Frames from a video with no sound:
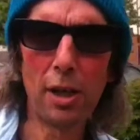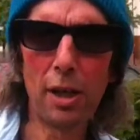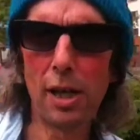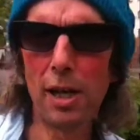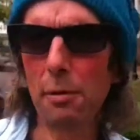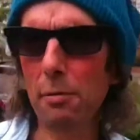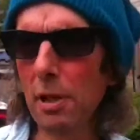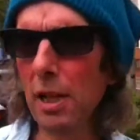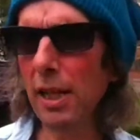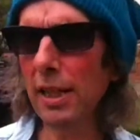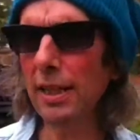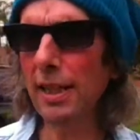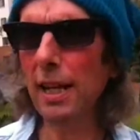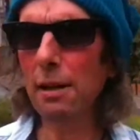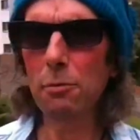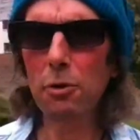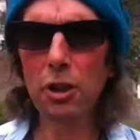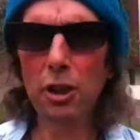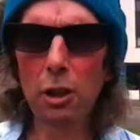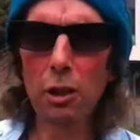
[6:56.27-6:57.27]
We like
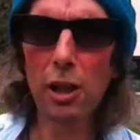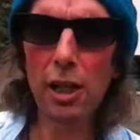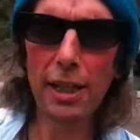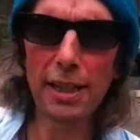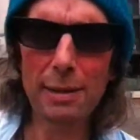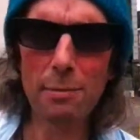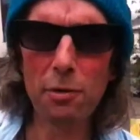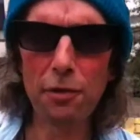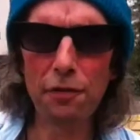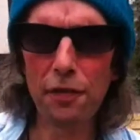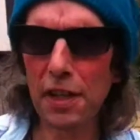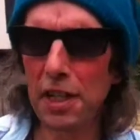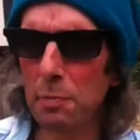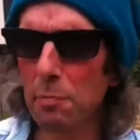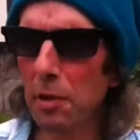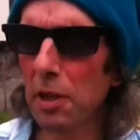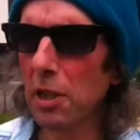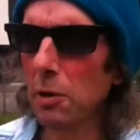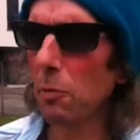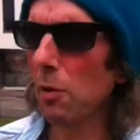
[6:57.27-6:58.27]
that. We're going to go and like them on
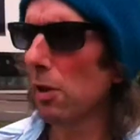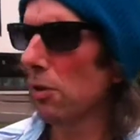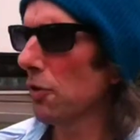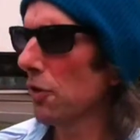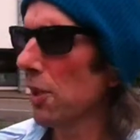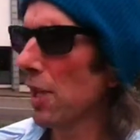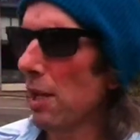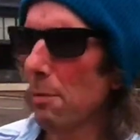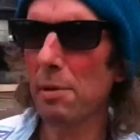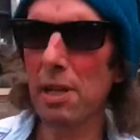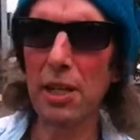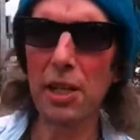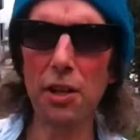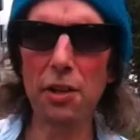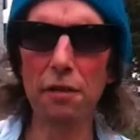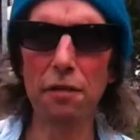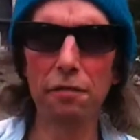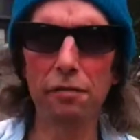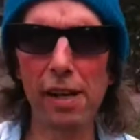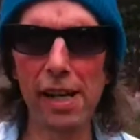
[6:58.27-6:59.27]
Facebook as well, so that'll be
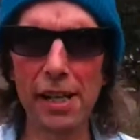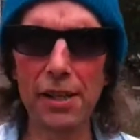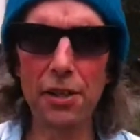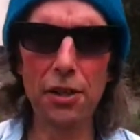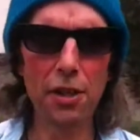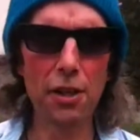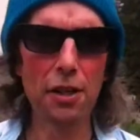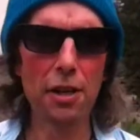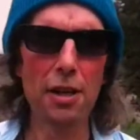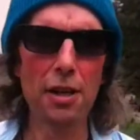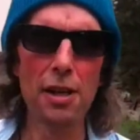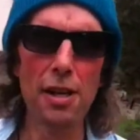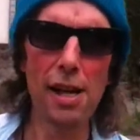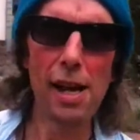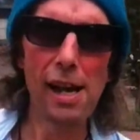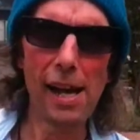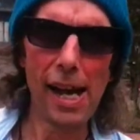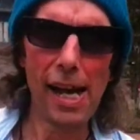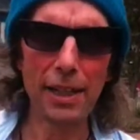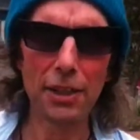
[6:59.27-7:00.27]
another friend
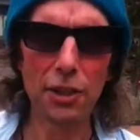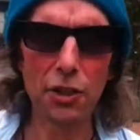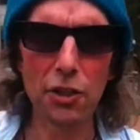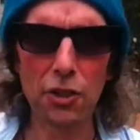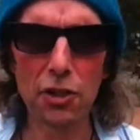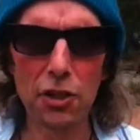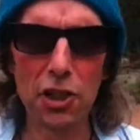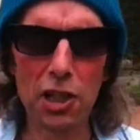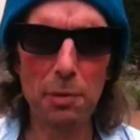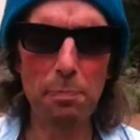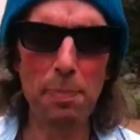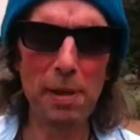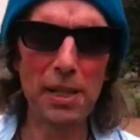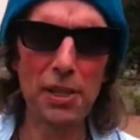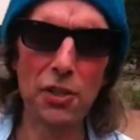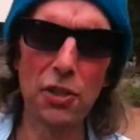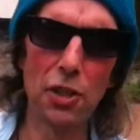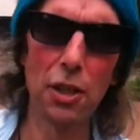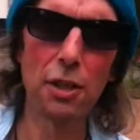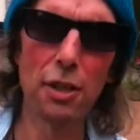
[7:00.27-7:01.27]
added to the
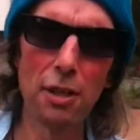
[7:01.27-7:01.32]
Spiz